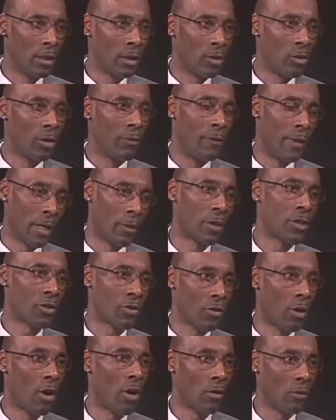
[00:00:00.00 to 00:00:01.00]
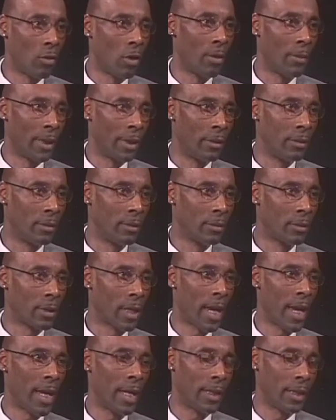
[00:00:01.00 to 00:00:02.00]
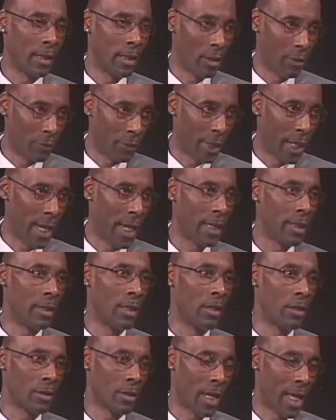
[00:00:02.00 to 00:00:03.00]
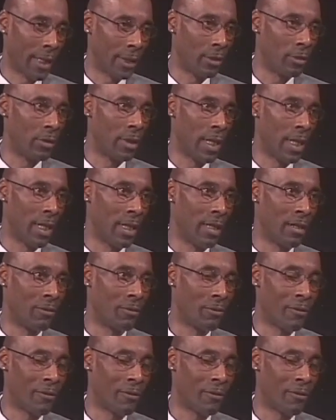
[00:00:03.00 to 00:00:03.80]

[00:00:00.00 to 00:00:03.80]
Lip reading: you're a very strong woman to hang in there for the 8 years like you did and